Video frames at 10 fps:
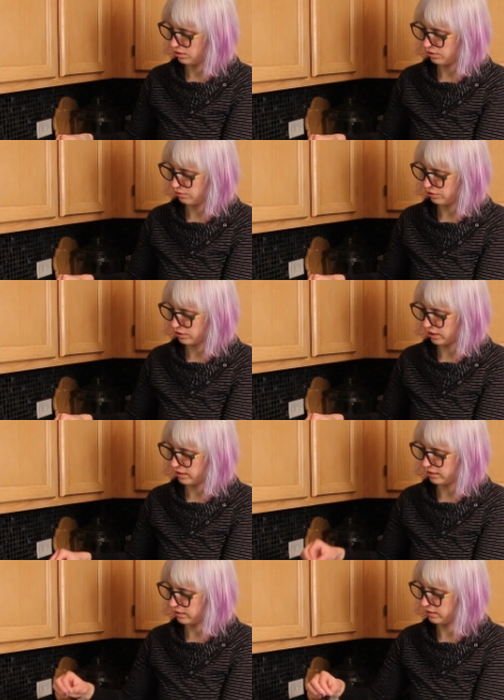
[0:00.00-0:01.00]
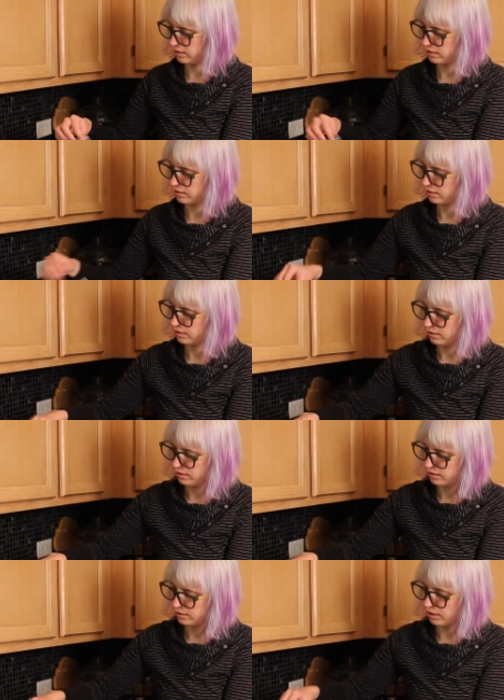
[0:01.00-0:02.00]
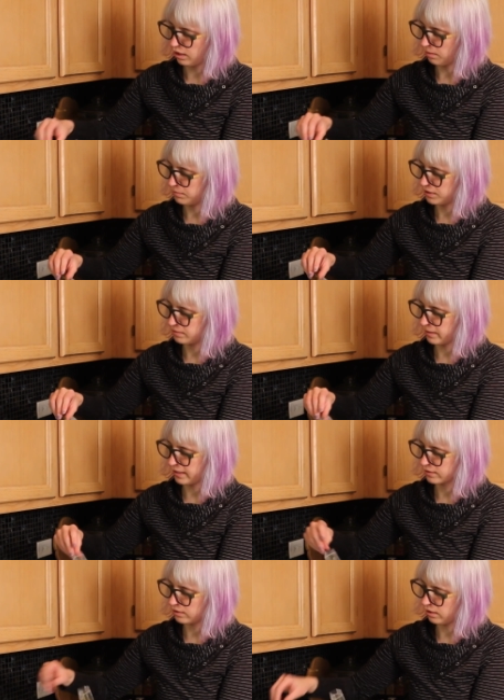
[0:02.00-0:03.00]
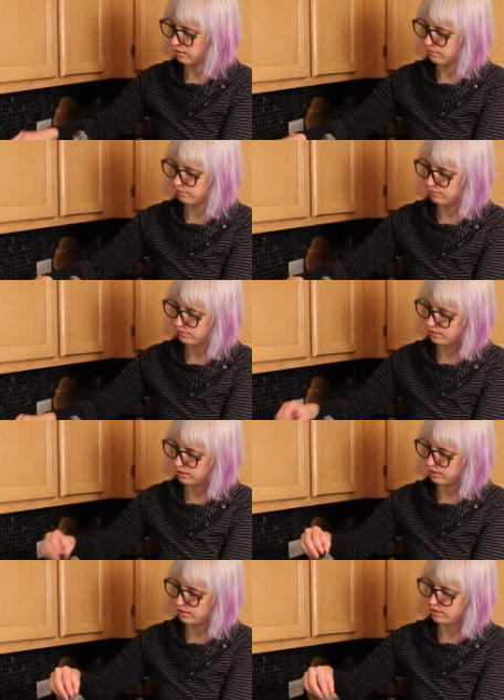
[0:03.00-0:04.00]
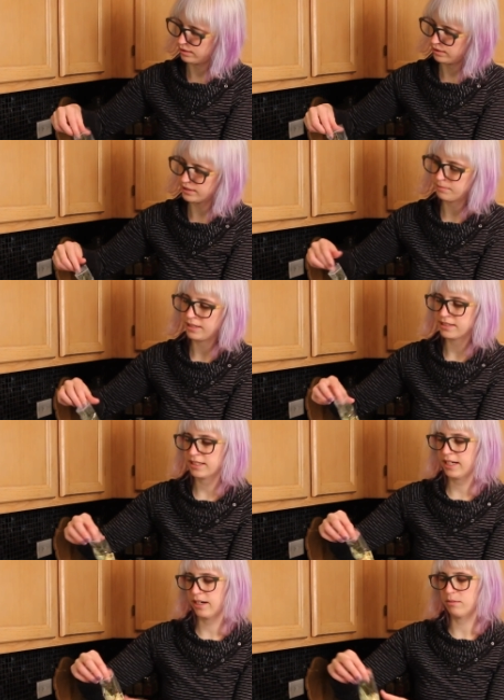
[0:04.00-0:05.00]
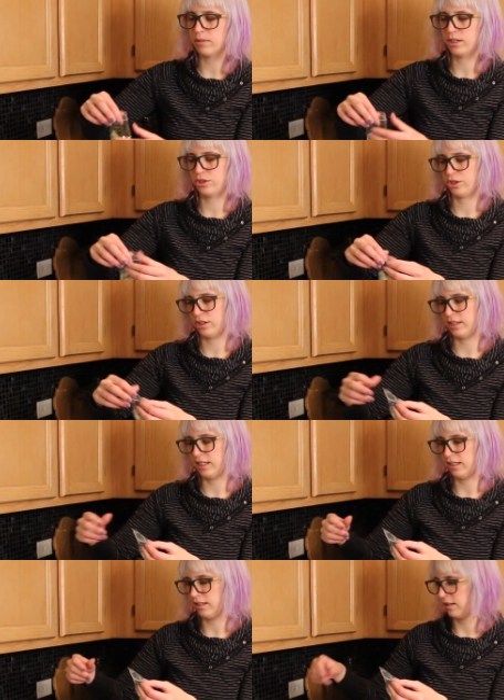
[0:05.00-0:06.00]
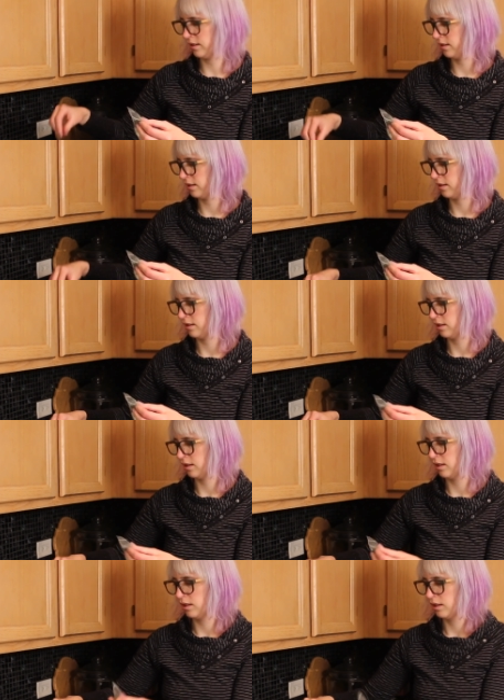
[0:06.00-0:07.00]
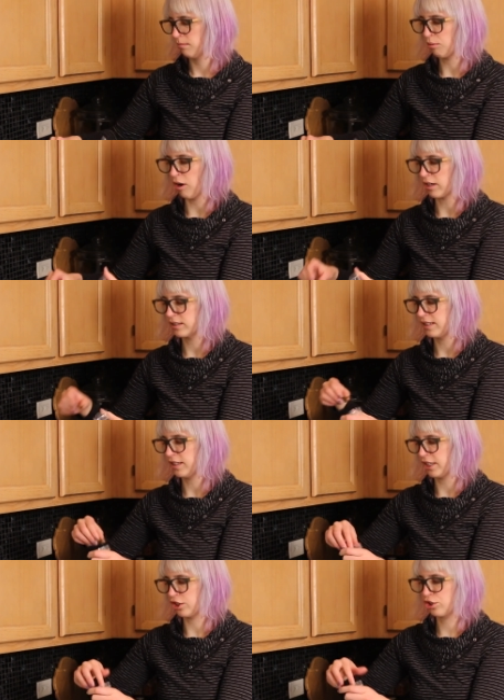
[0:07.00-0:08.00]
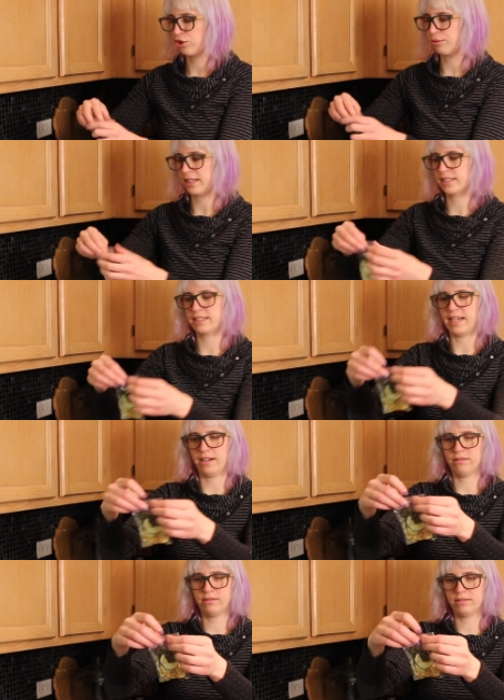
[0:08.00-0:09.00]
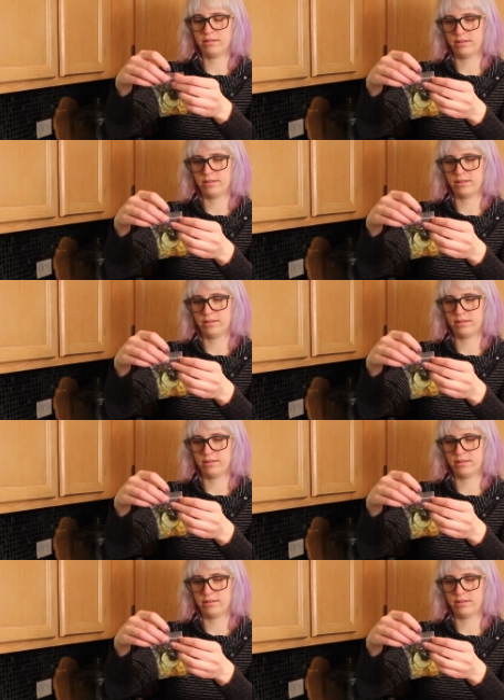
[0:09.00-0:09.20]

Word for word: So just gotta pop these bags off. And it's amazing how much the uh, broccoli like shrinks down.